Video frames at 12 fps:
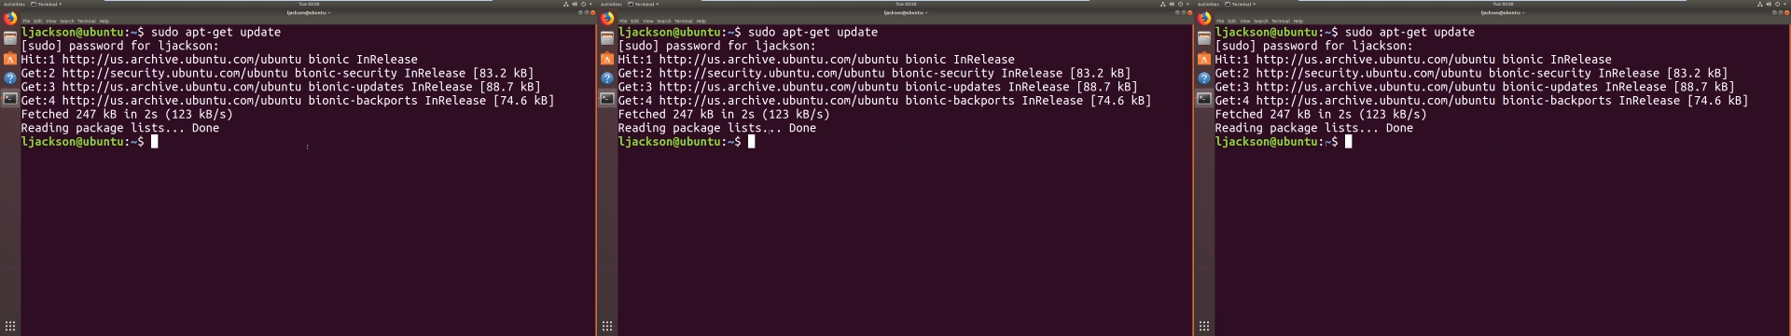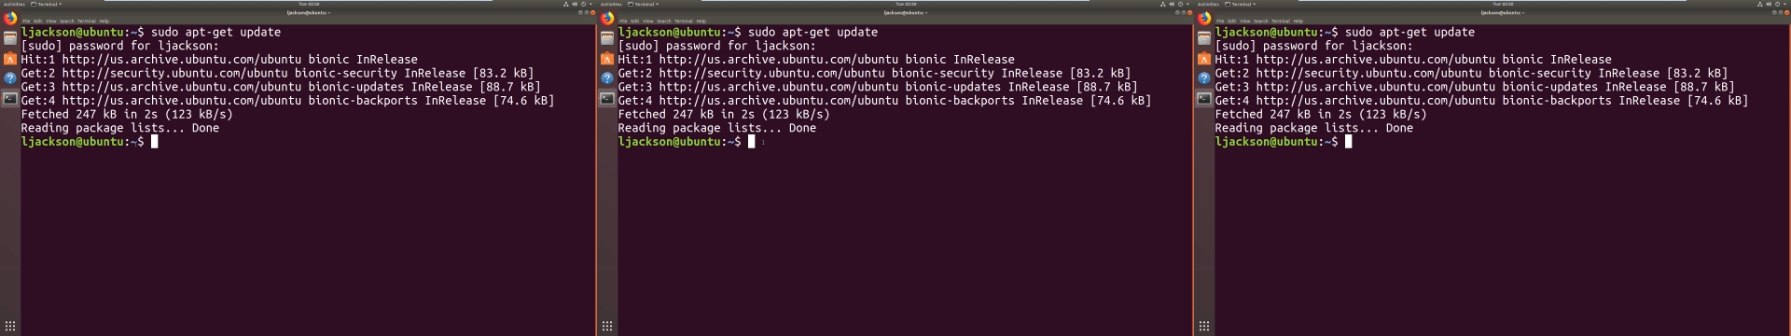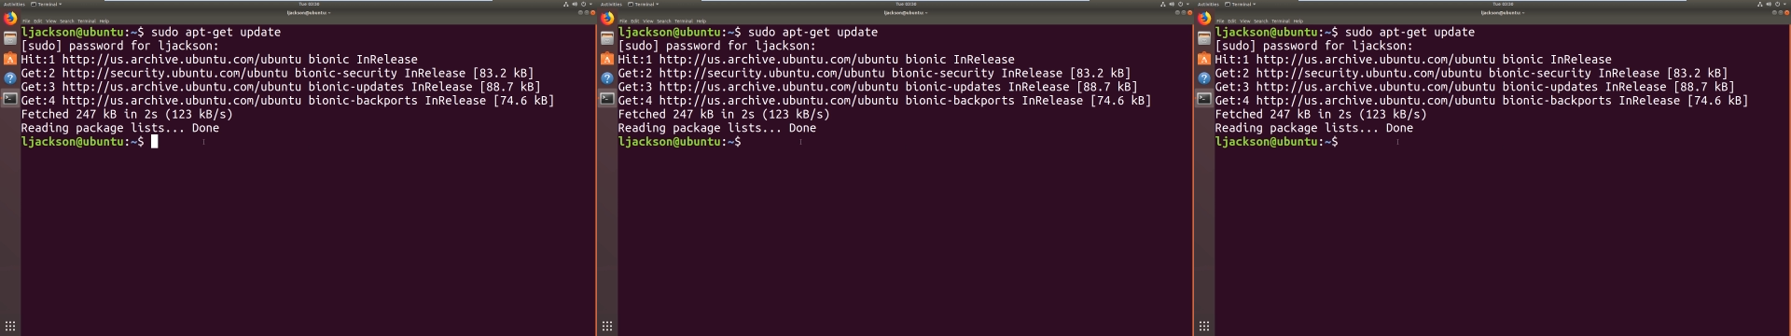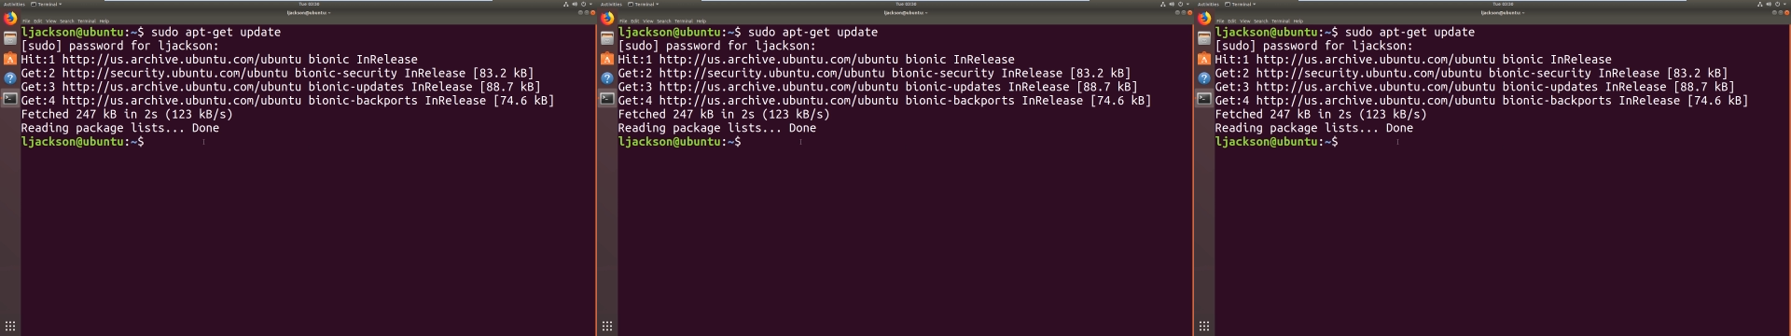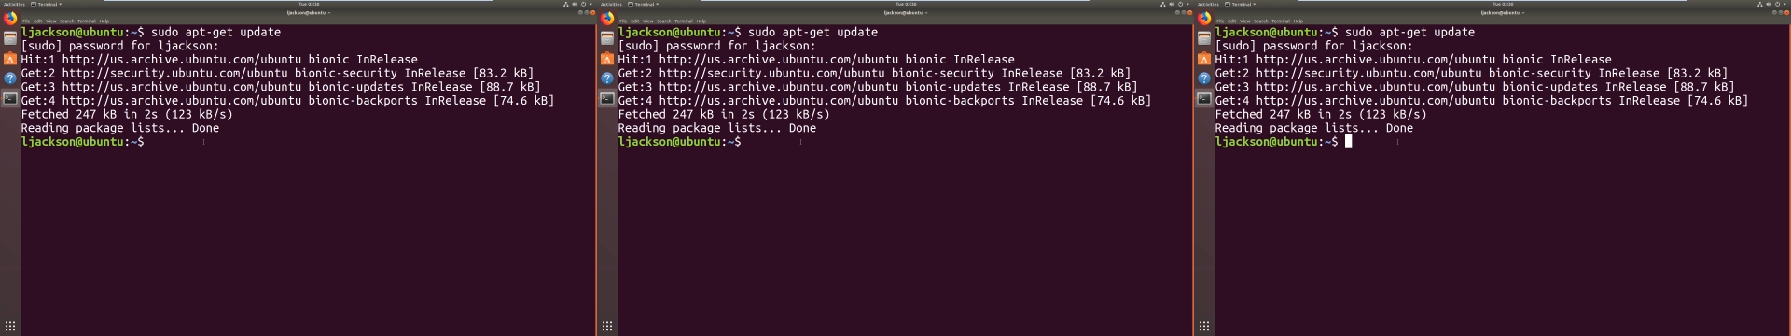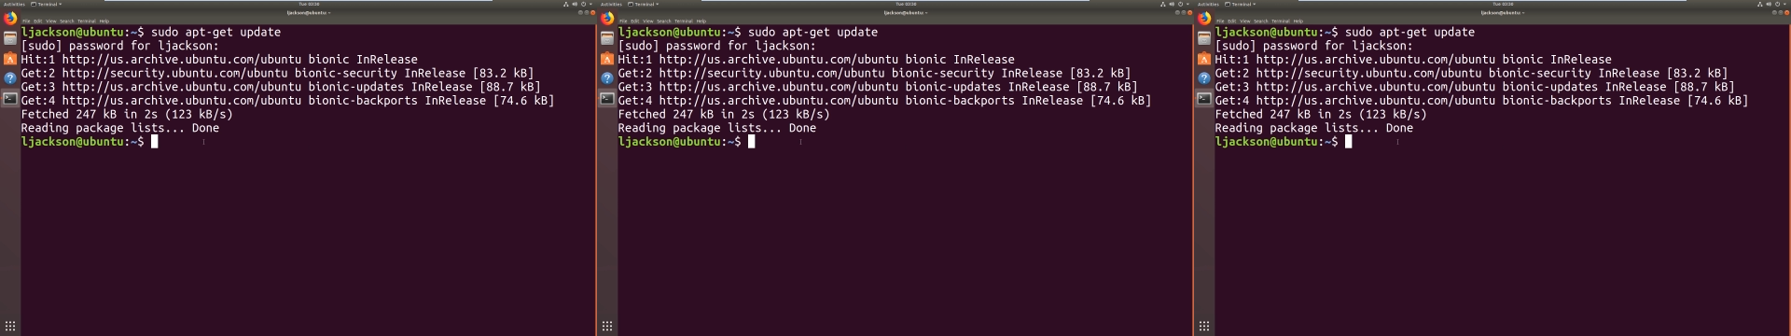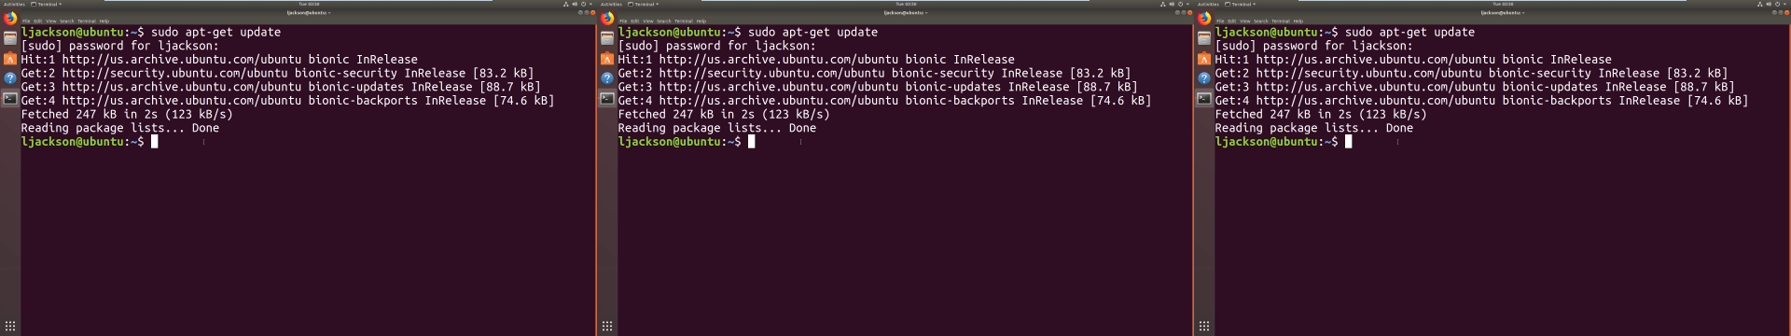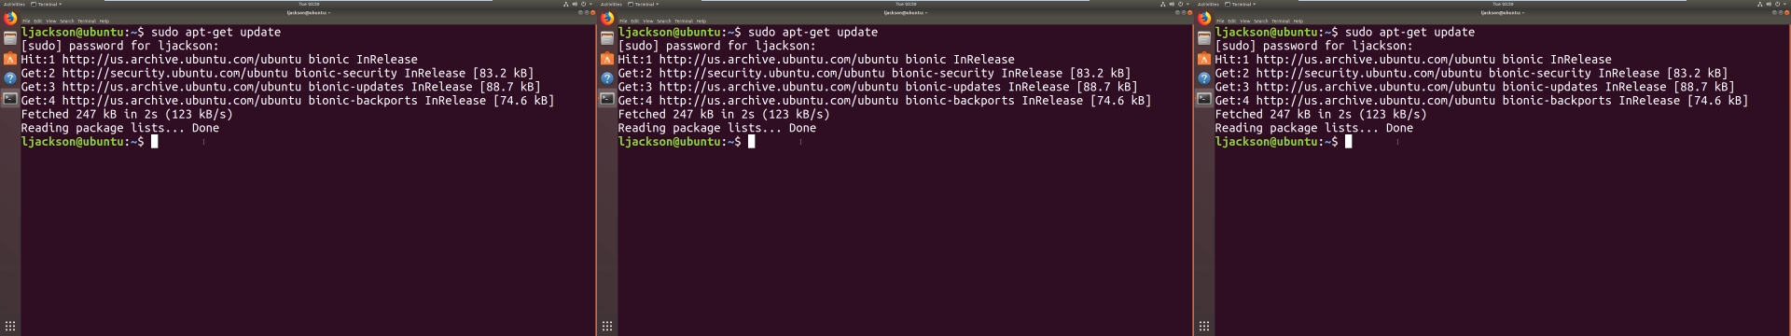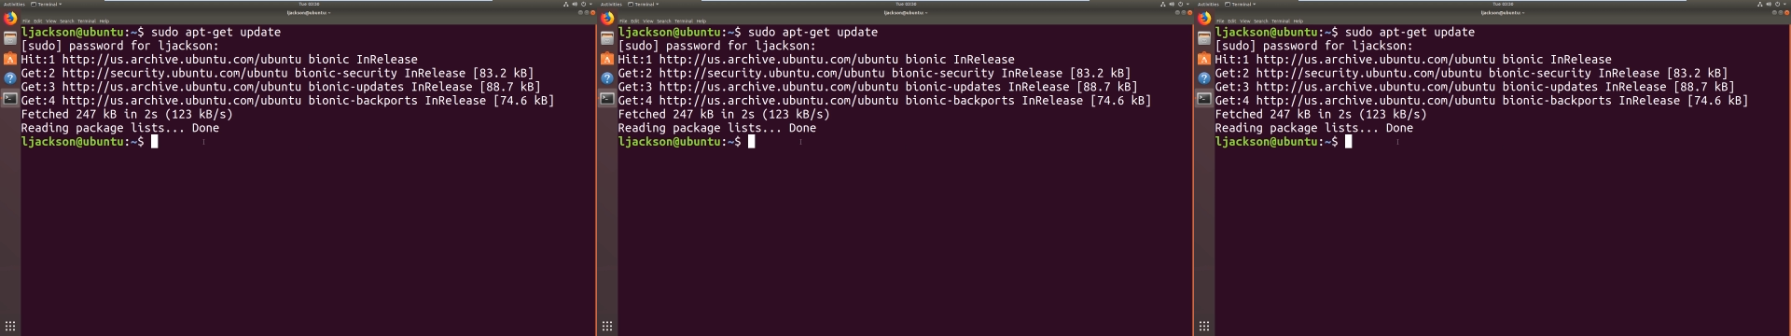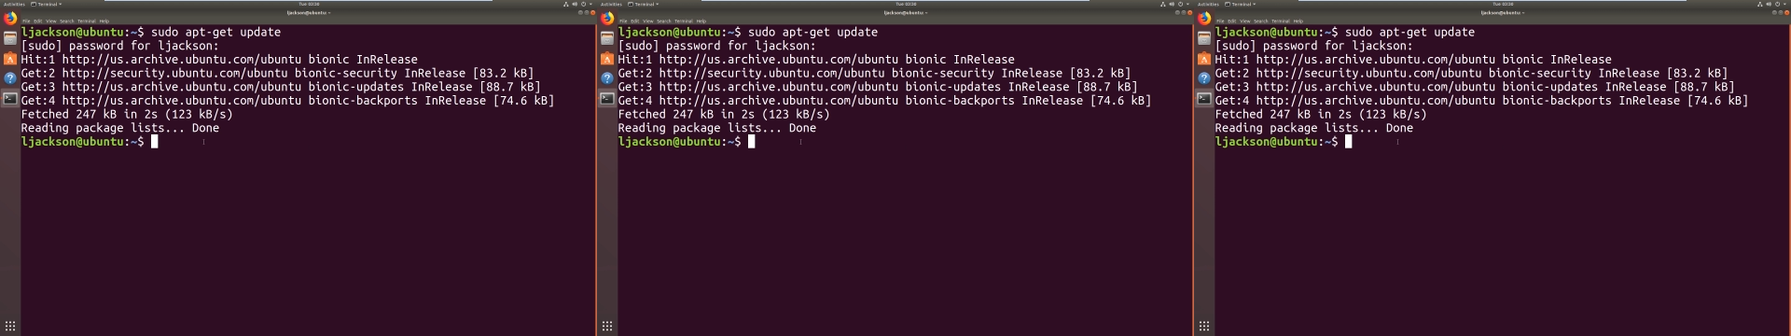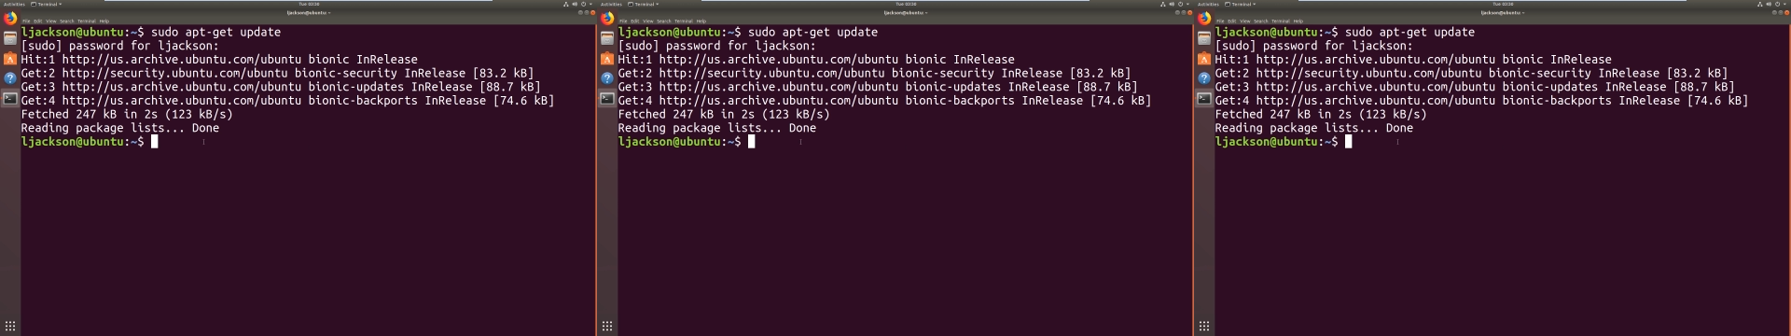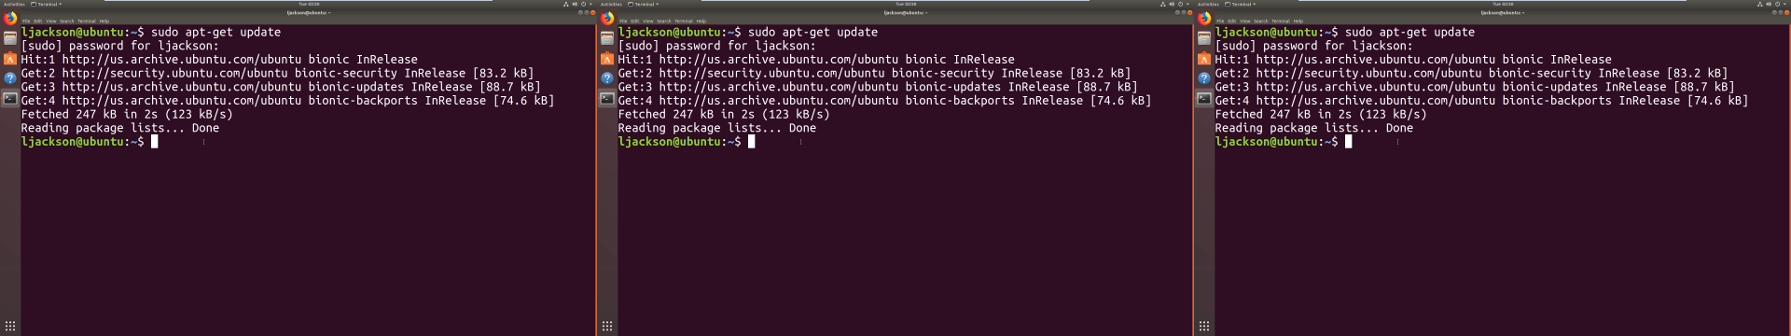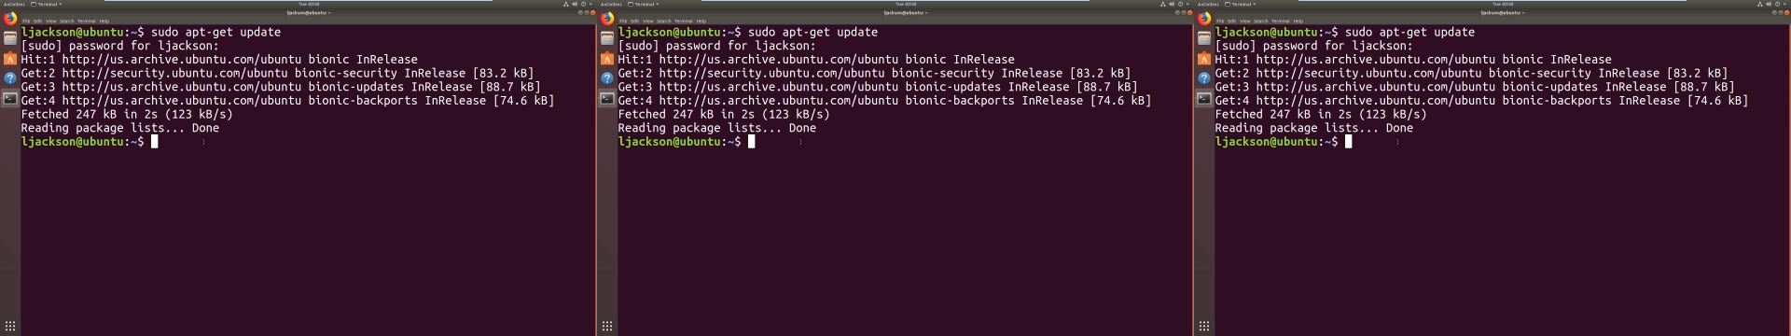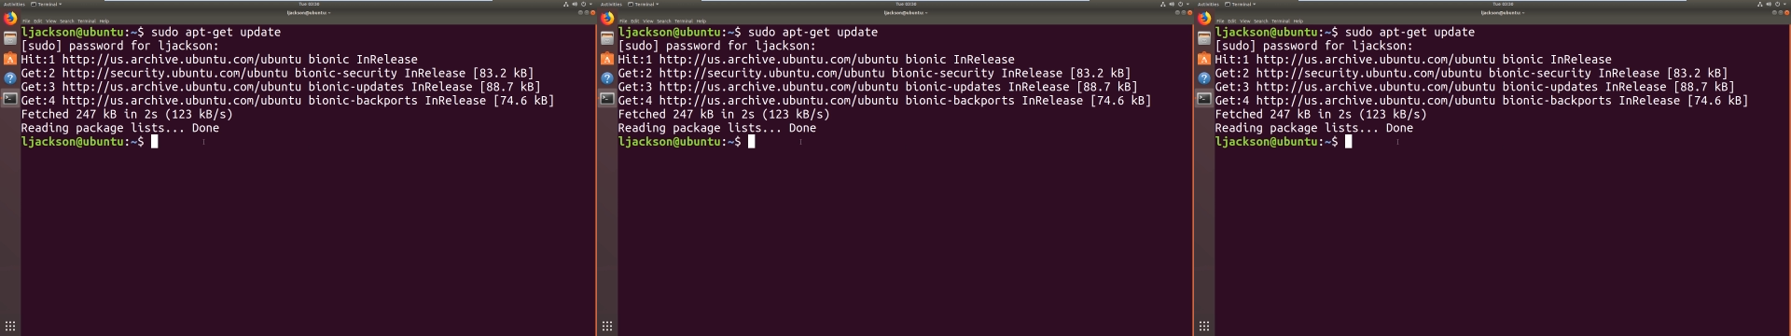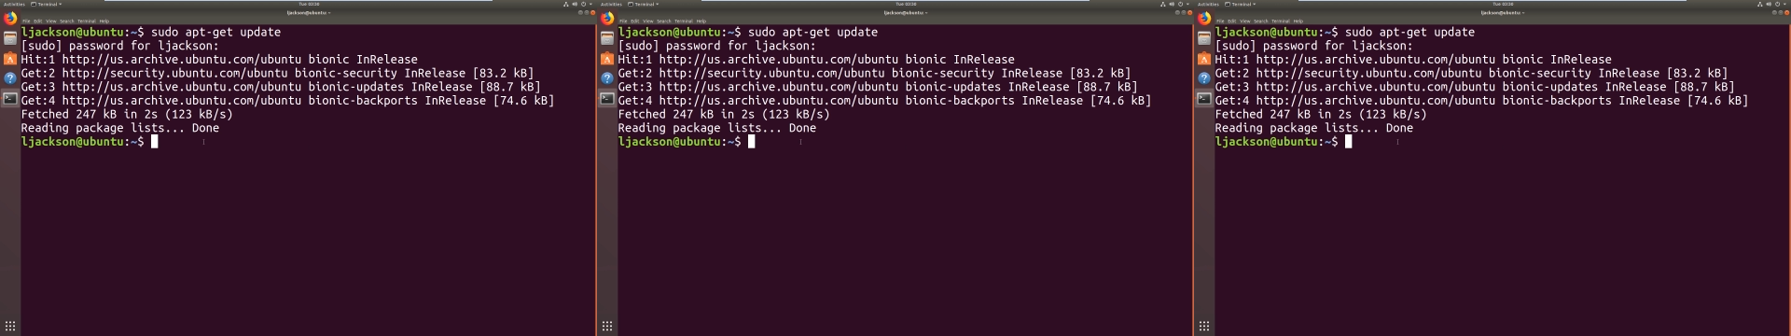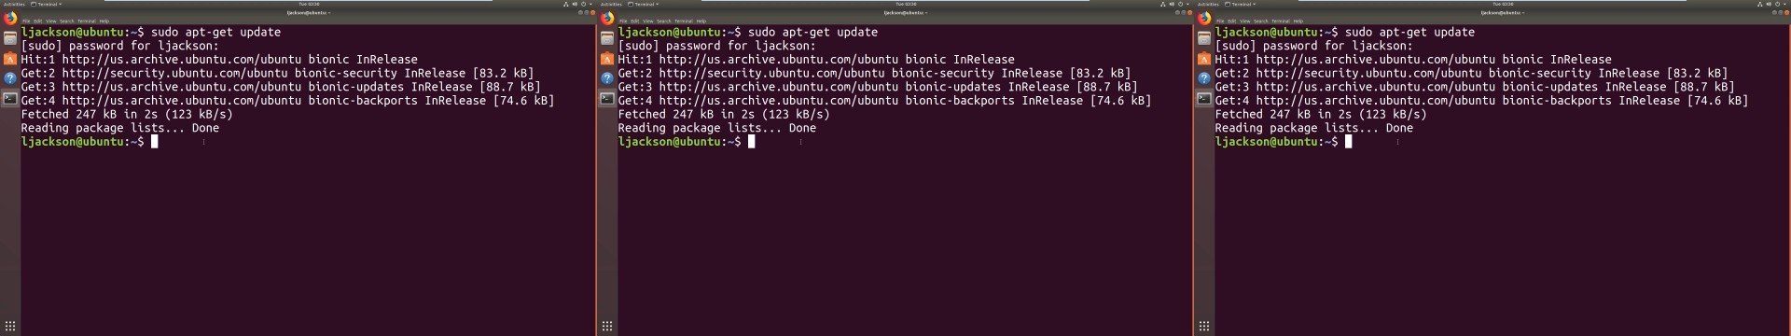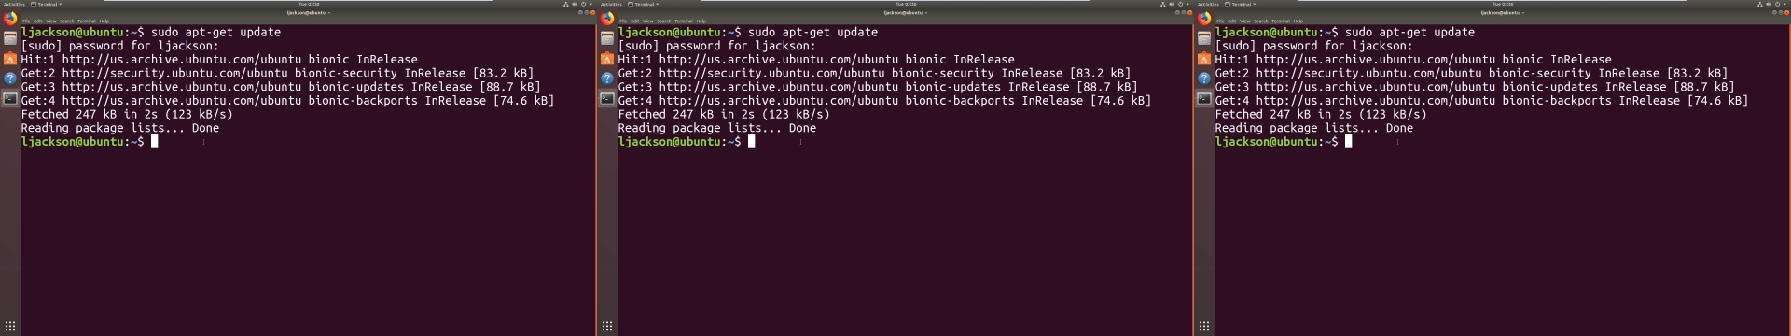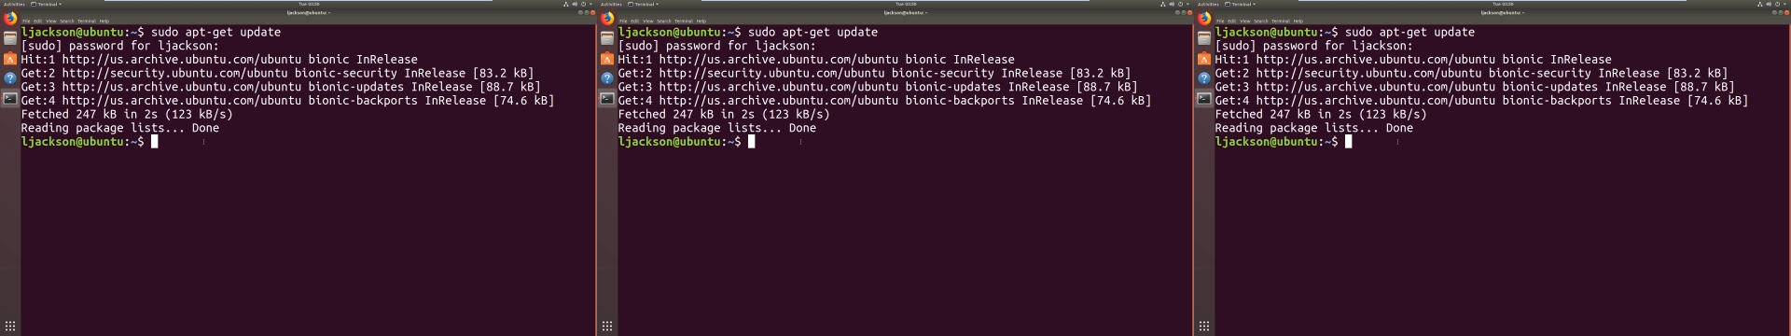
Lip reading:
(no speaker visible)